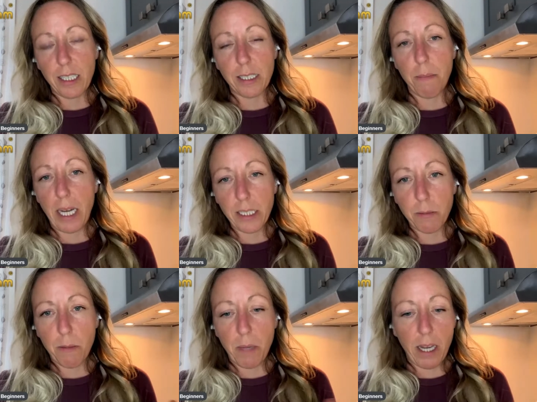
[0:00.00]
That's the
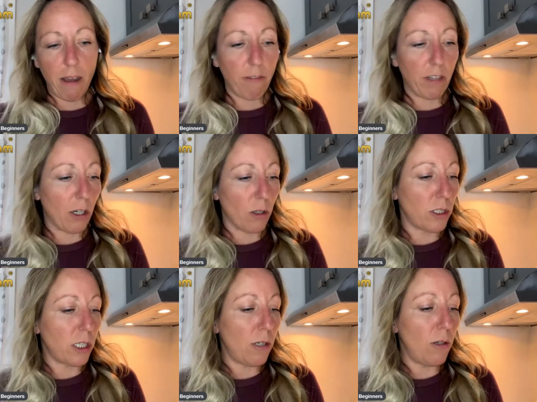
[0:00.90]
maximum my oven
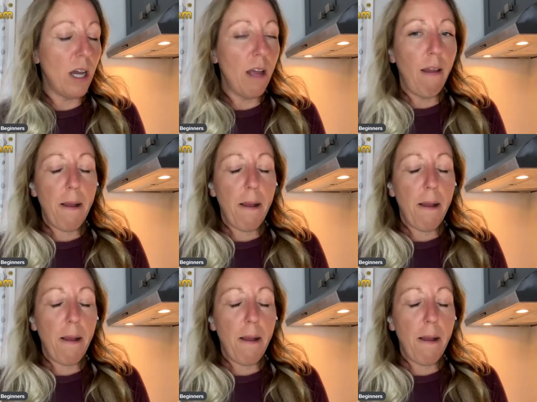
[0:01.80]
goes to.